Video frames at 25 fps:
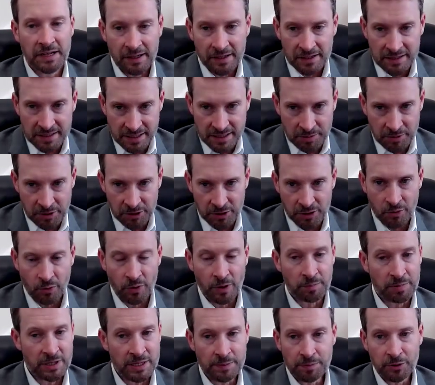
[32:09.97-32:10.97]
Very
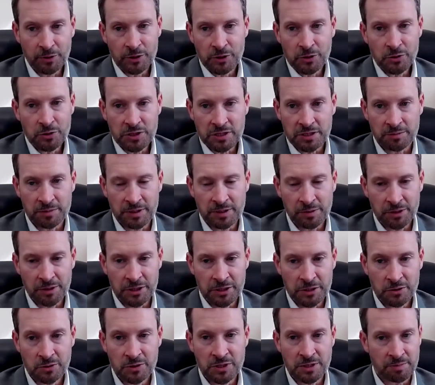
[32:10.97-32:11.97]
similar, where people used to
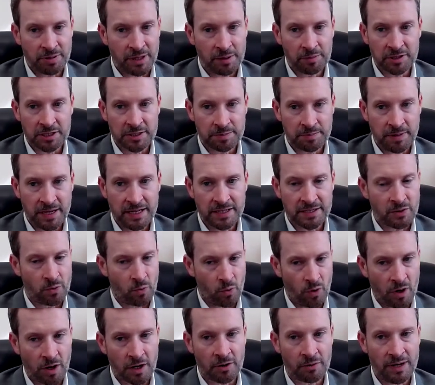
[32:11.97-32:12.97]
be able to use the public
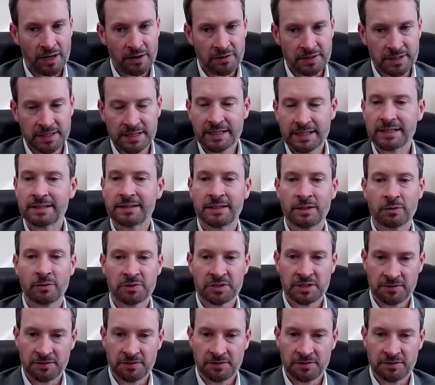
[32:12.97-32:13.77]
space and walk around in it.